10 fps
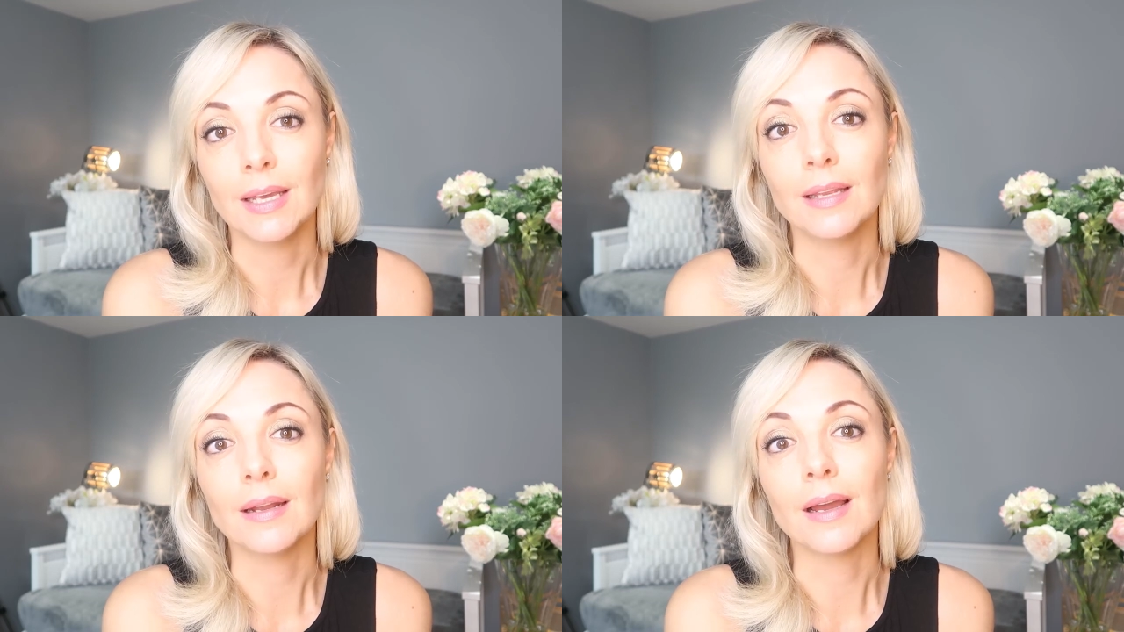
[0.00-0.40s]

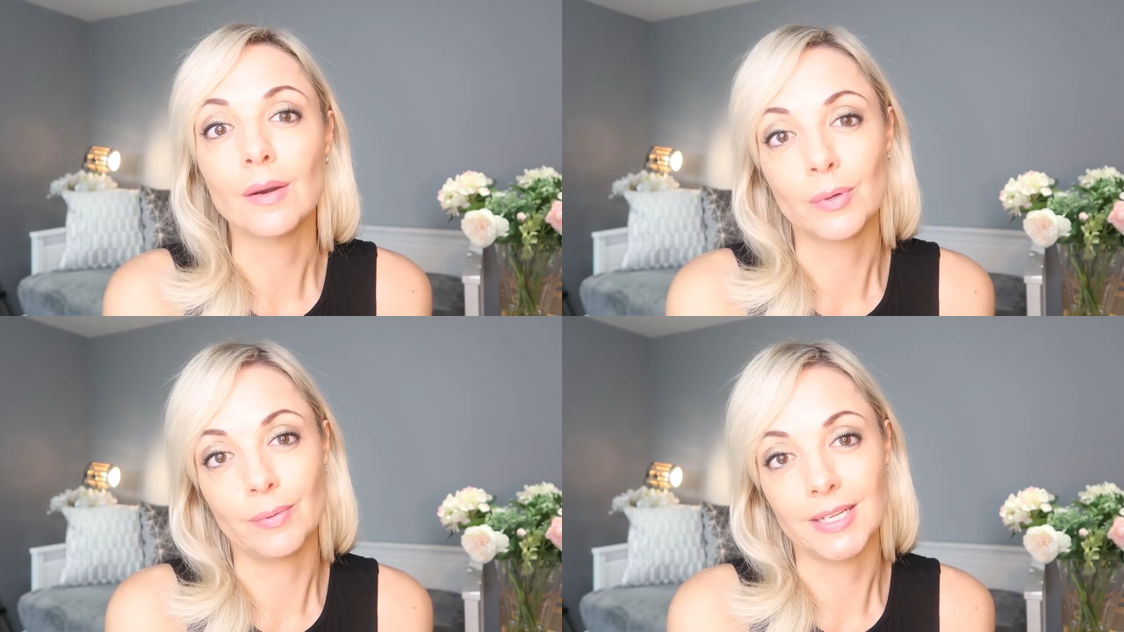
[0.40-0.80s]
in
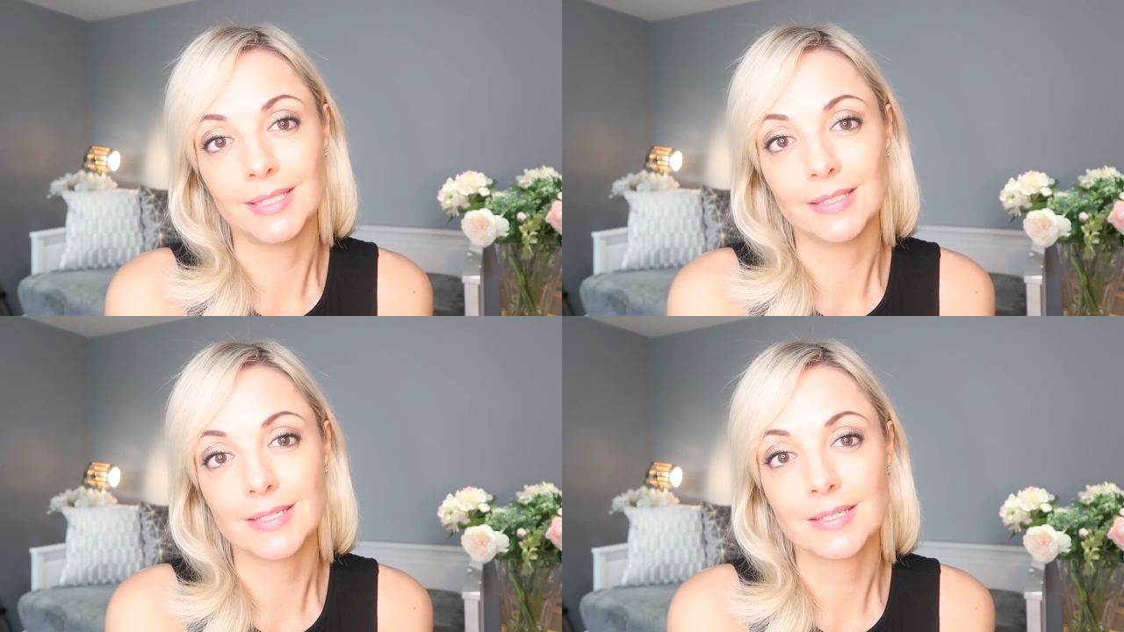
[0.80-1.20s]
our
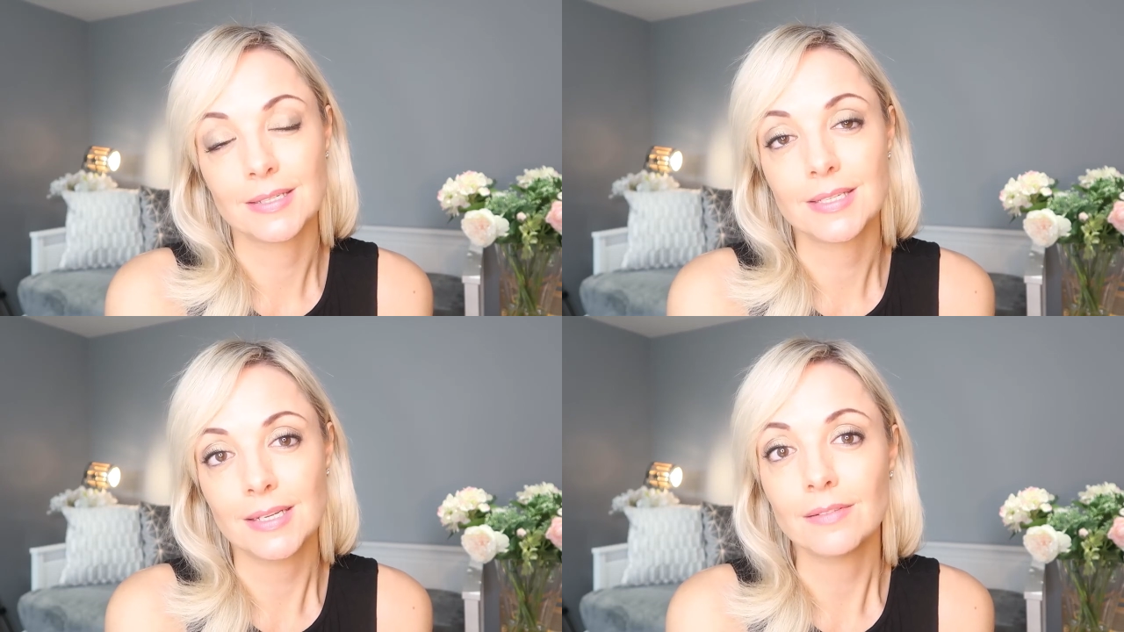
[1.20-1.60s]
Radiance
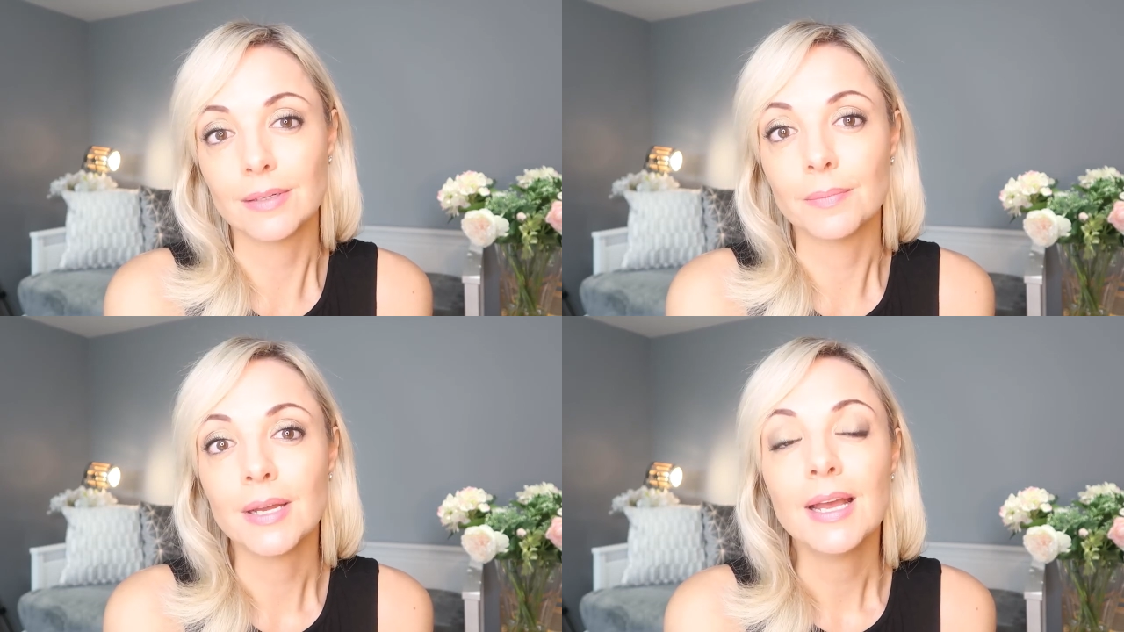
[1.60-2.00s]
serum,